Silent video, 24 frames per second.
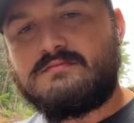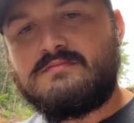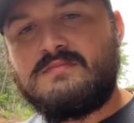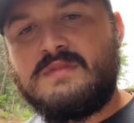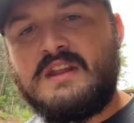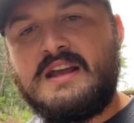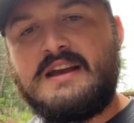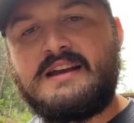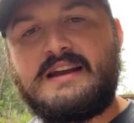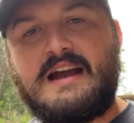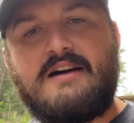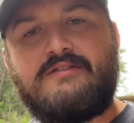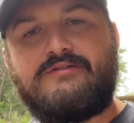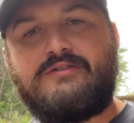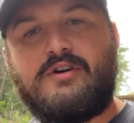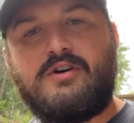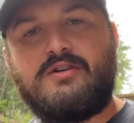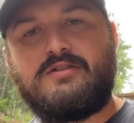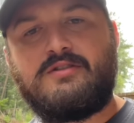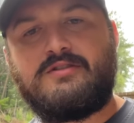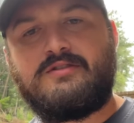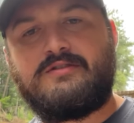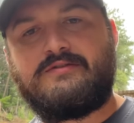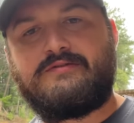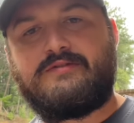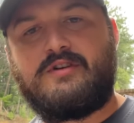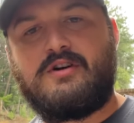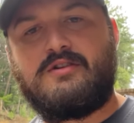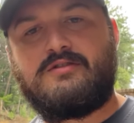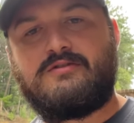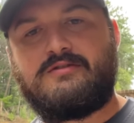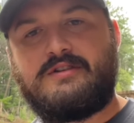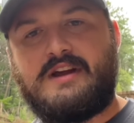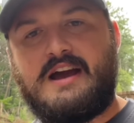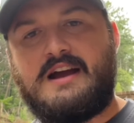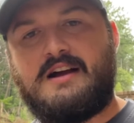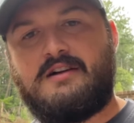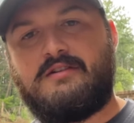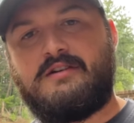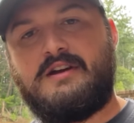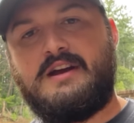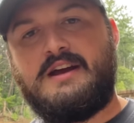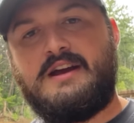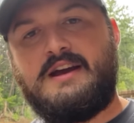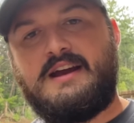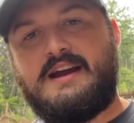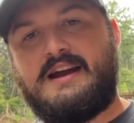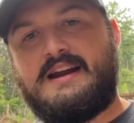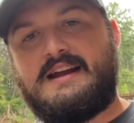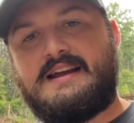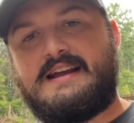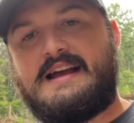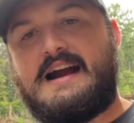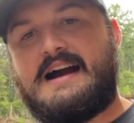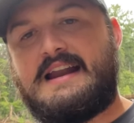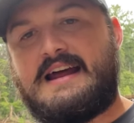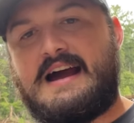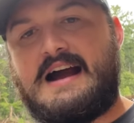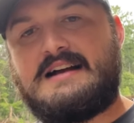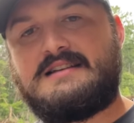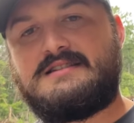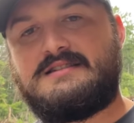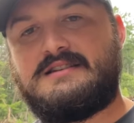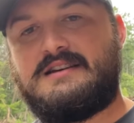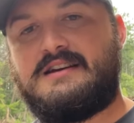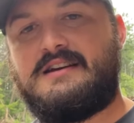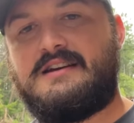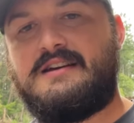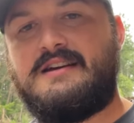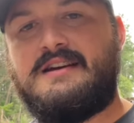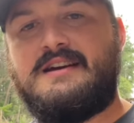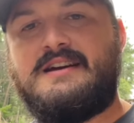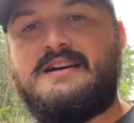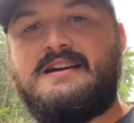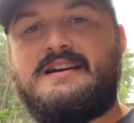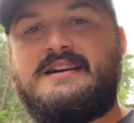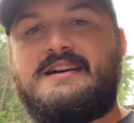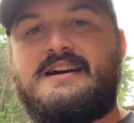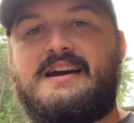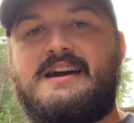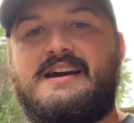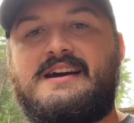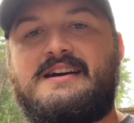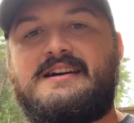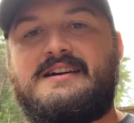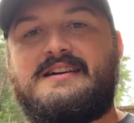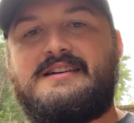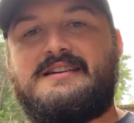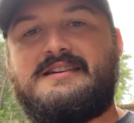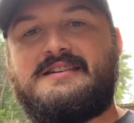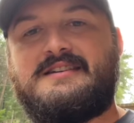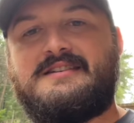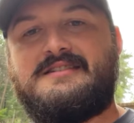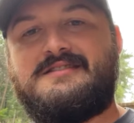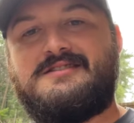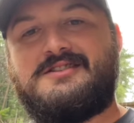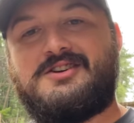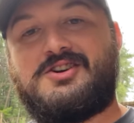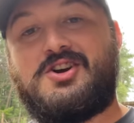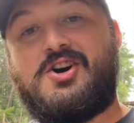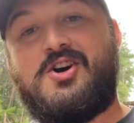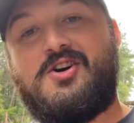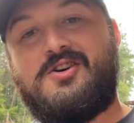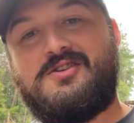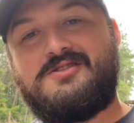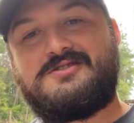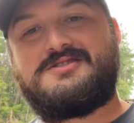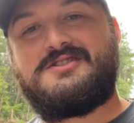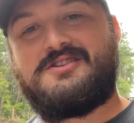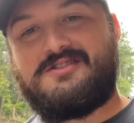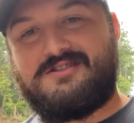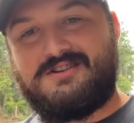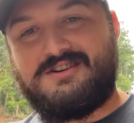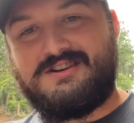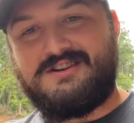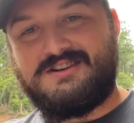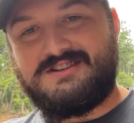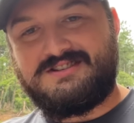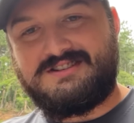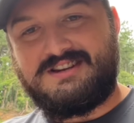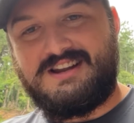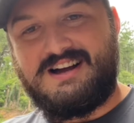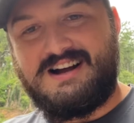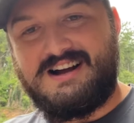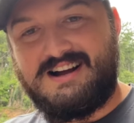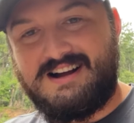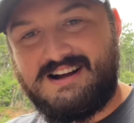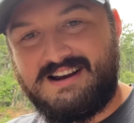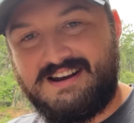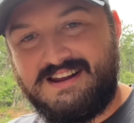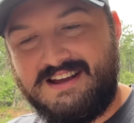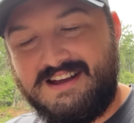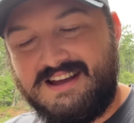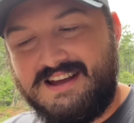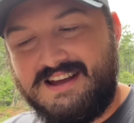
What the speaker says: and got farther and farther down, and it got icy and the car started to slide,